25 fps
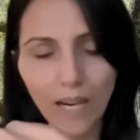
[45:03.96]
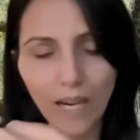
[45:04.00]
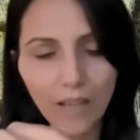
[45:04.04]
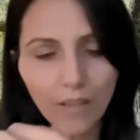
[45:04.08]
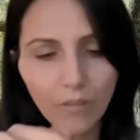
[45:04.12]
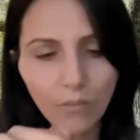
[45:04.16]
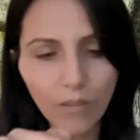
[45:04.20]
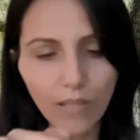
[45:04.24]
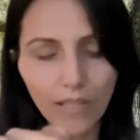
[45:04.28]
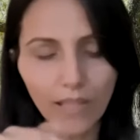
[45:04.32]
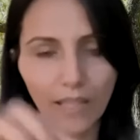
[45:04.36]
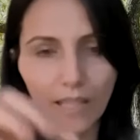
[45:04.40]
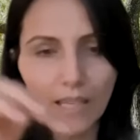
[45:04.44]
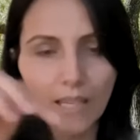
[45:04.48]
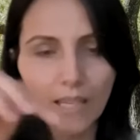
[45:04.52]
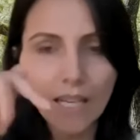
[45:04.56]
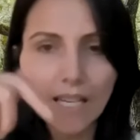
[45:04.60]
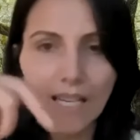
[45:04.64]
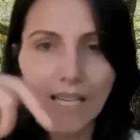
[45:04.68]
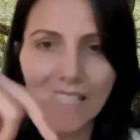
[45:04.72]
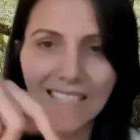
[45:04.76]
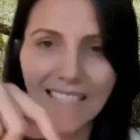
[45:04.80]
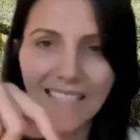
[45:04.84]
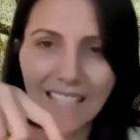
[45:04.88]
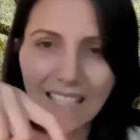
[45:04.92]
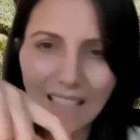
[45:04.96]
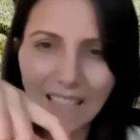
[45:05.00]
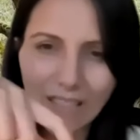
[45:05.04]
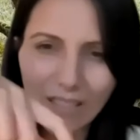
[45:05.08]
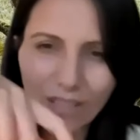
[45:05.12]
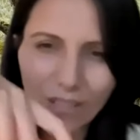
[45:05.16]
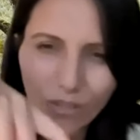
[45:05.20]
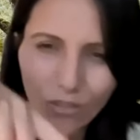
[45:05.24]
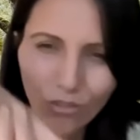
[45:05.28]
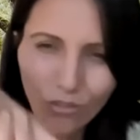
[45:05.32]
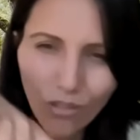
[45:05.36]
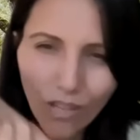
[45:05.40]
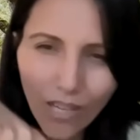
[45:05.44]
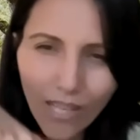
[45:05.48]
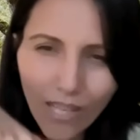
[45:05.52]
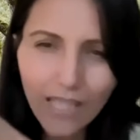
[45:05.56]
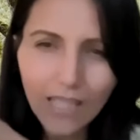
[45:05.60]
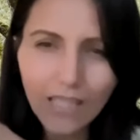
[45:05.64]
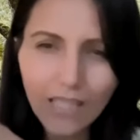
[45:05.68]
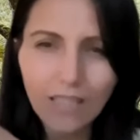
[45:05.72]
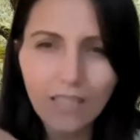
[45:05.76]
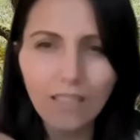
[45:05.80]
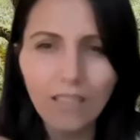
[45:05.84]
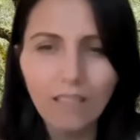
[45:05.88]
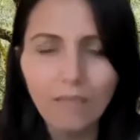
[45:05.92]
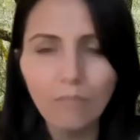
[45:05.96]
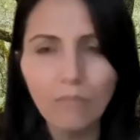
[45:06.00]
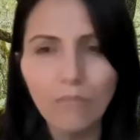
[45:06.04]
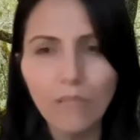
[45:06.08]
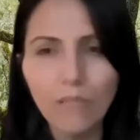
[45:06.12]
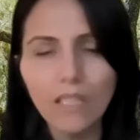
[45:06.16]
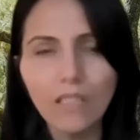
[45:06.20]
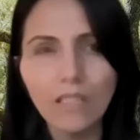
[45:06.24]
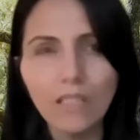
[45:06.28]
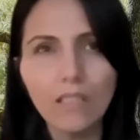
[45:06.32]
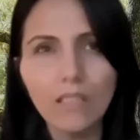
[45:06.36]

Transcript: pathway. It's getting straight into the